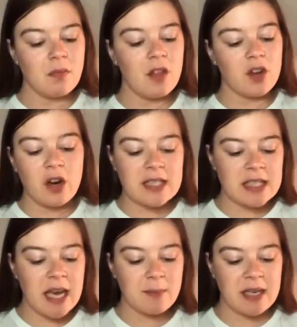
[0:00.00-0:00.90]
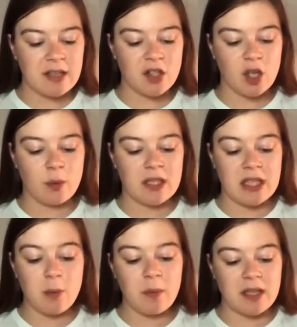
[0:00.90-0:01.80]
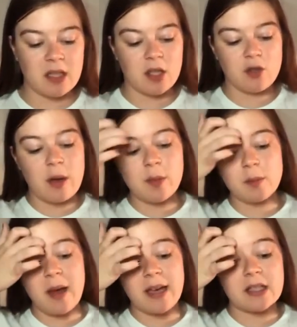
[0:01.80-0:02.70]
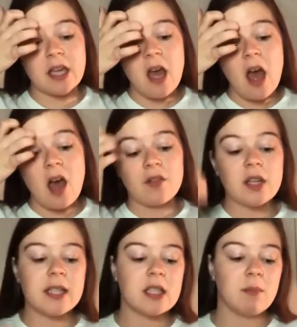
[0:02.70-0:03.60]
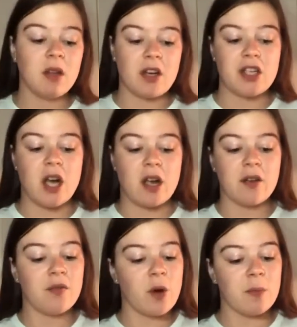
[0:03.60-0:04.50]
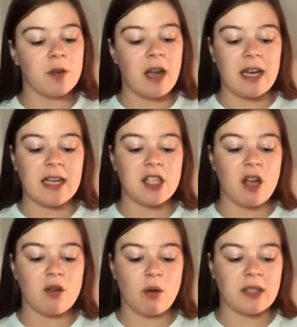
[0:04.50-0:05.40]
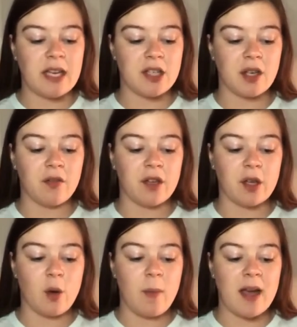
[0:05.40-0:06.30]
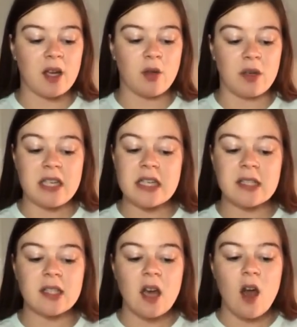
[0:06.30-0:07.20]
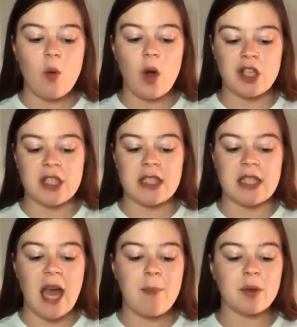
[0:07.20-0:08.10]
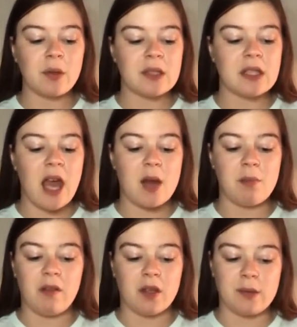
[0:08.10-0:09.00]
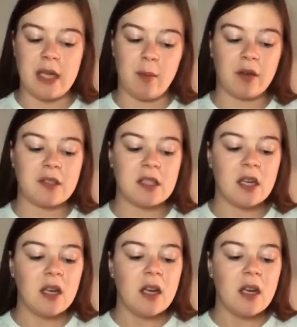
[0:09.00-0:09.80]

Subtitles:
The Crazy Game takes you deep into the troubled mind of Clint Malarchuk, former NHL goaltender for the Quebec Nordiques, Washington Capitals, and Buffalo Sabres.